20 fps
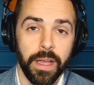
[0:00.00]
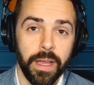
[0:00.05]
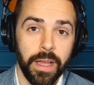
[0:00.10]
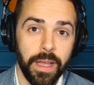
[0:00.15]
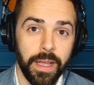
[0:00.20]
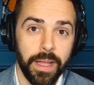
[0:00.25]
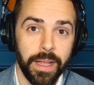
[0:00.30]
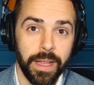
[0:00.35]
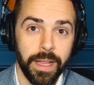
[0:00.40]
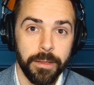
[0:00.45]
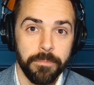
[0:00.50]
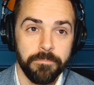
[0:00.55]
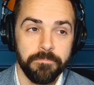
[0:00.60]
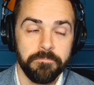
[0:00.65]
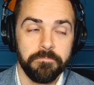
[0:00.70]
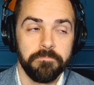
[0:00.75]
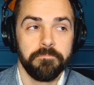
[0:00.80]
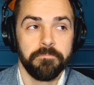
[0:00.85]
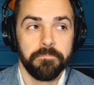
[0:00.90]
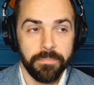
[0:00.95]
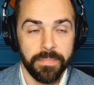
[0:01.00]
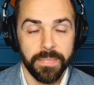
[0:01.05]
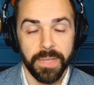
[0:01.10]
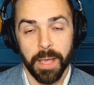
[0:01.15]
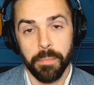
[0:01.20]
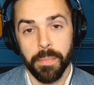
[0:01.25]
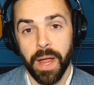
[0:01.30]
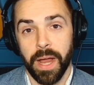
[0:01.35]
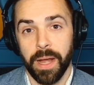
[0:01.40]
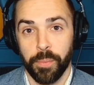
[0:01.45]
they
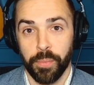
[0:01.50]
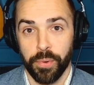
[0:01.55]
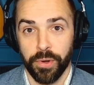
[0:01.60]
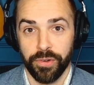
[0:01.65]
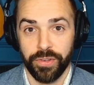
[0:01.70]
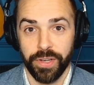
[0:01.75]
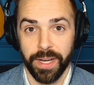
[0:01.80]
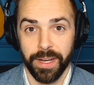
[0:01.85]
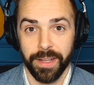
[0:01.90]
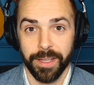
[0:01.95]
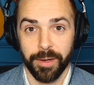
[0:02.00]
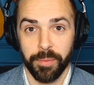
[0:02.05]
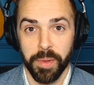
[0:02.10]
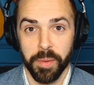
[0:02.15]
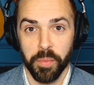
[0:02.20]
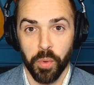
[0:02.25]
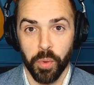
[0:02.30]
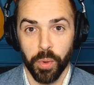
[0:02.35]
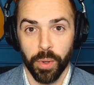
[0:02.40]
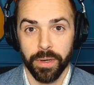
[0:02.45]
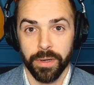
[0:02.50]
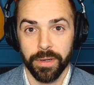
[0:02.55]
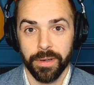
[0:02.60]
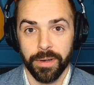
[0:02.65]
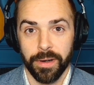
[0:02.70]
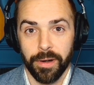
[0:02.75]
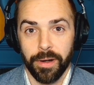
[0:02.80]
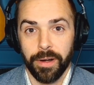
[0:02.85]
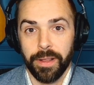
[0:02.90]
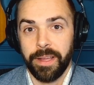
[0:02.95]
might appreciate a little bit more,
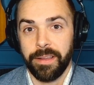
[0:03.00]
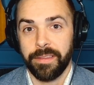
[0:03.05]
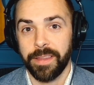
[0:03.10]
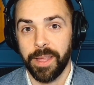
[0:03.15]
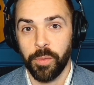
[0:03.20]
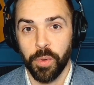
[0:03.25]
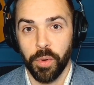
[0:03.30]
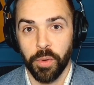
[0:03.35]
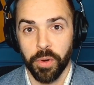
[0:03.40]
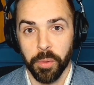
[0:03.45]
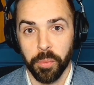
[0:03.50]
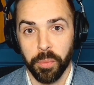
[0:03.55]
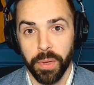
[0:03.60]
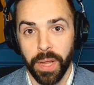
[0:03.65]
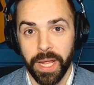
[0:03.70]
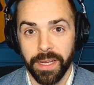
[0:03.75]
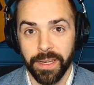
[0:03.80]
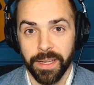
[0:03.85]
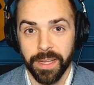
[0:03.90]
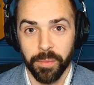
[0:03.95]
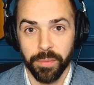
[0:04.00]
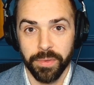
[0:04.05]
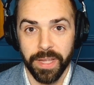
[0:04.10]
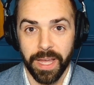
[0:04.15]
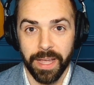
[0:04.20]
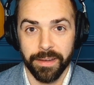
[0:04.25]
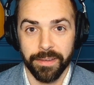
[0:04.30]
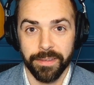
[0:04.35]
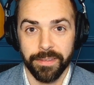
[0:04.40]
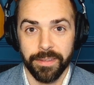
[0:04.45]
or at least they won't complain come
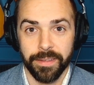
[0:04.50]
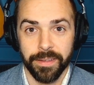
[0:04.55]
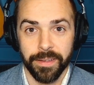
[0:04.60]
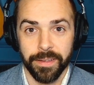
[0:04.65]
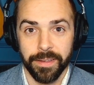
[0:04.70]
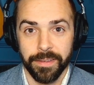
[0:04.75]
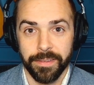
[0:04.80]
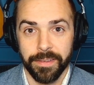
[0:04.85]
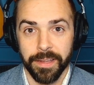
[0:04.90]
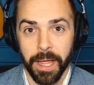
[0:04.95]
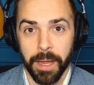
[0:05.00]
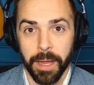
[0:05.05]
tax time